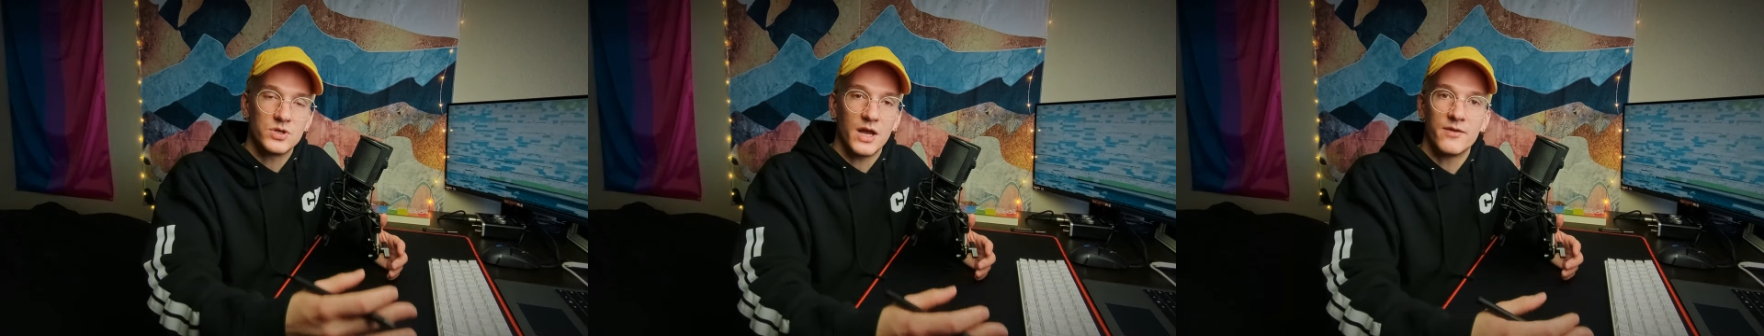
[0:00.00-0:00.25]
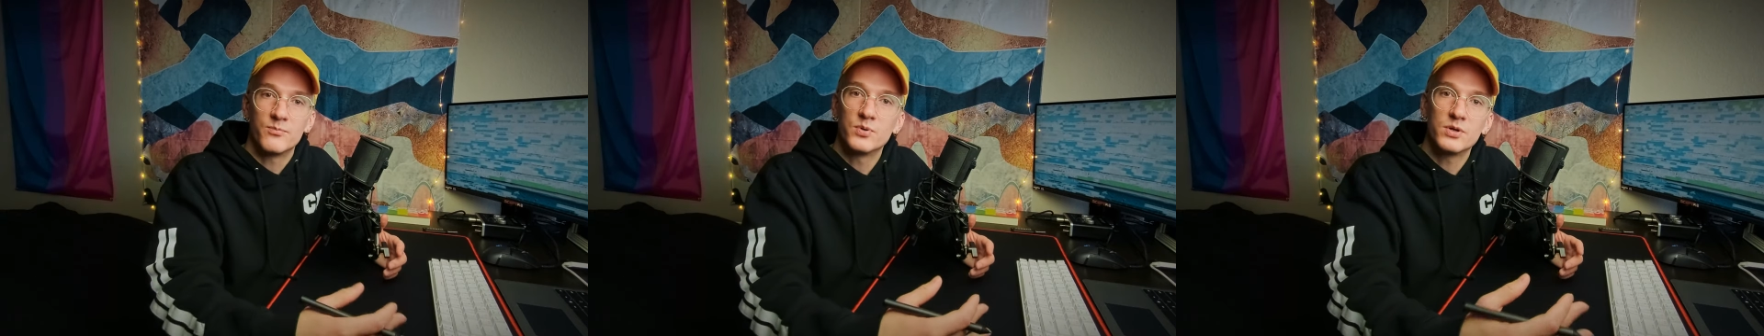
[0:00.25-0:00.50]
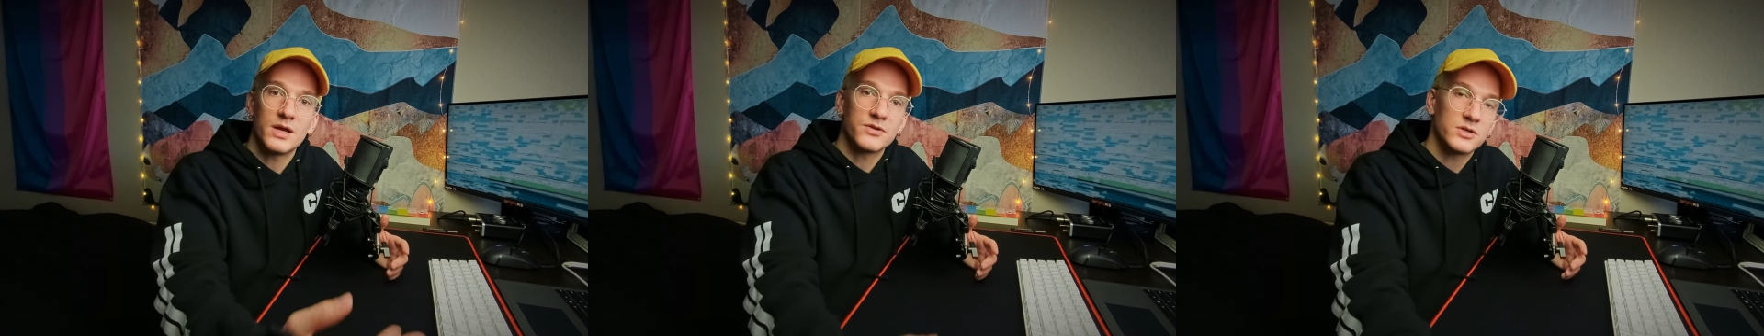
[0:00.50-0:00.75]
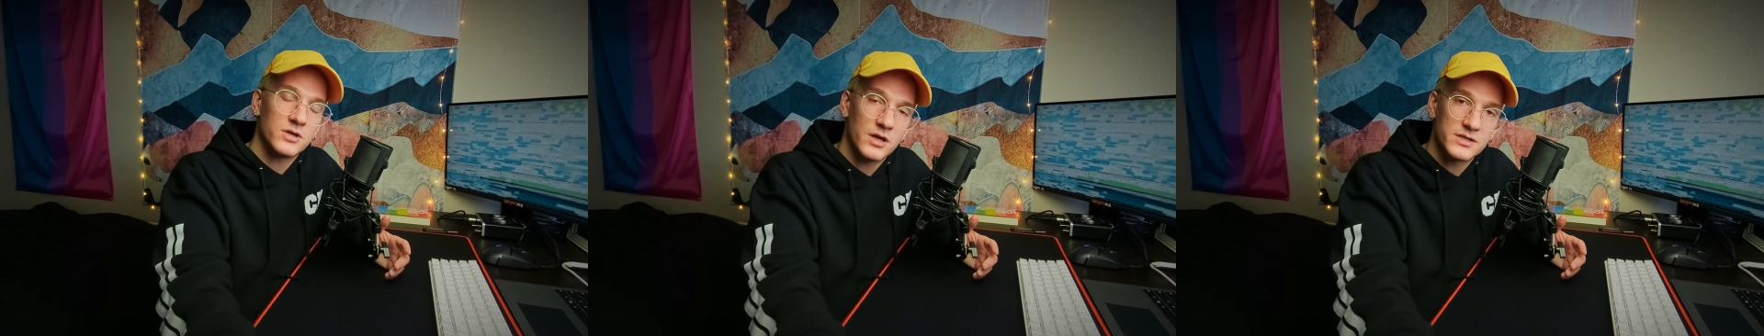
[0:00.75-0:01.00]
kind of put
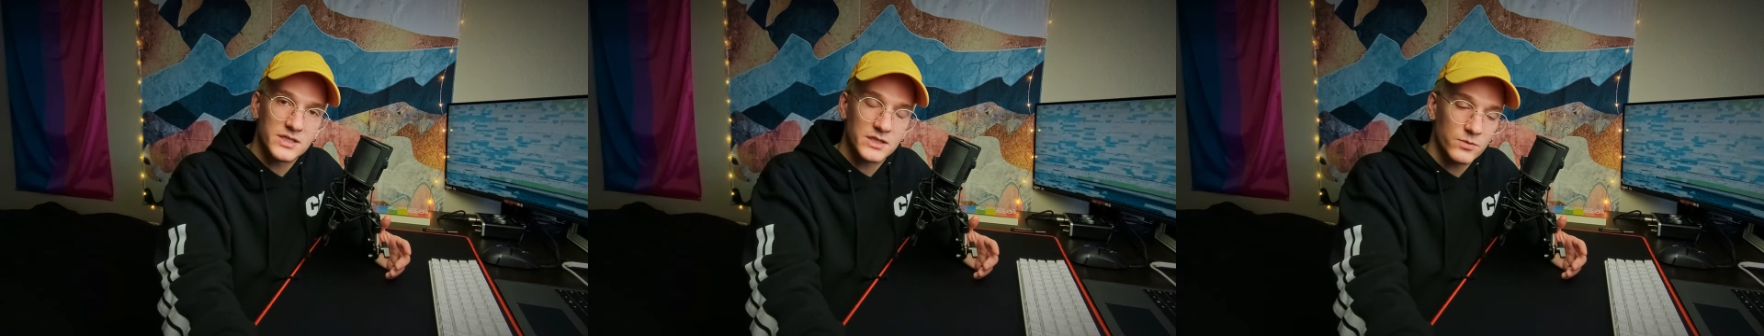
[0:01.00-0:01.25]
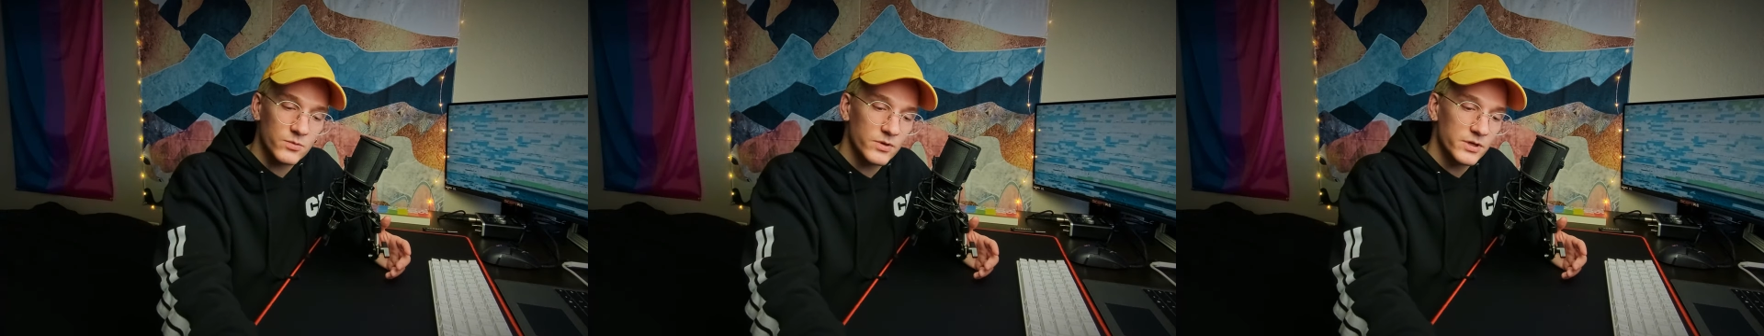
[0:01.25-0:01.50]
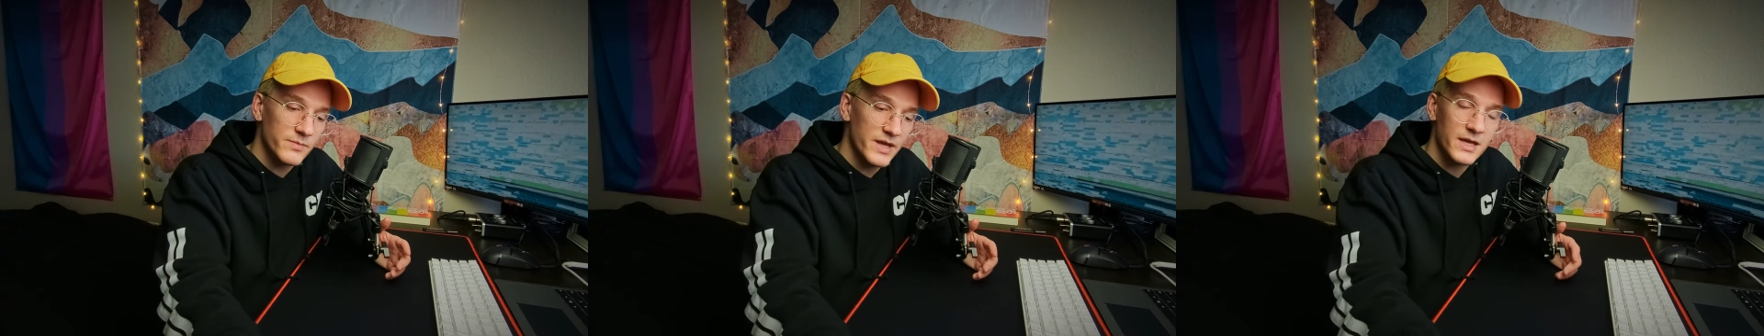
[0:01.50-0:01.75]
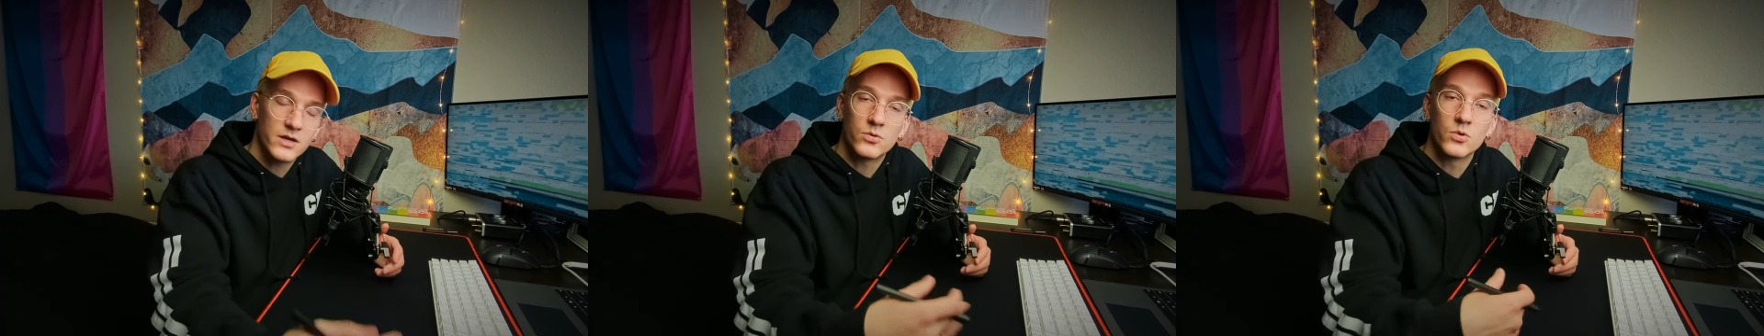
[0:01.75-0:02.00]
out the content that we want to
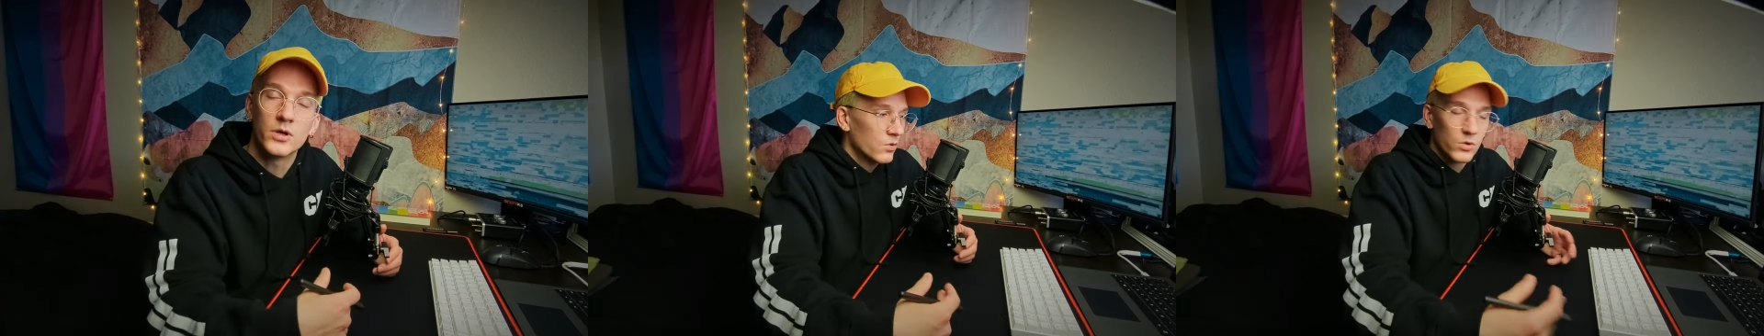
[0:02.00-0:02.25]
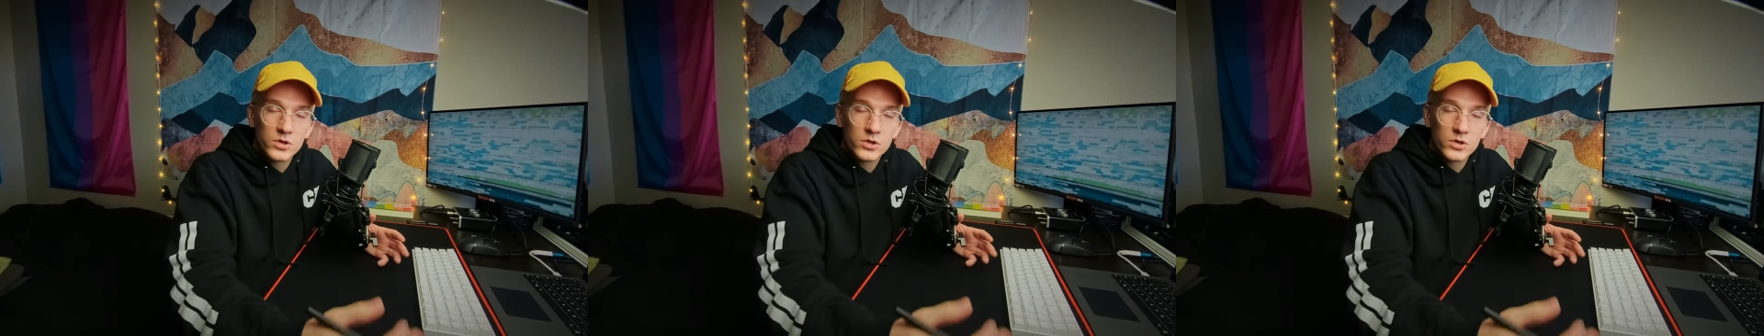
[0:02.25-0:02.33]
make or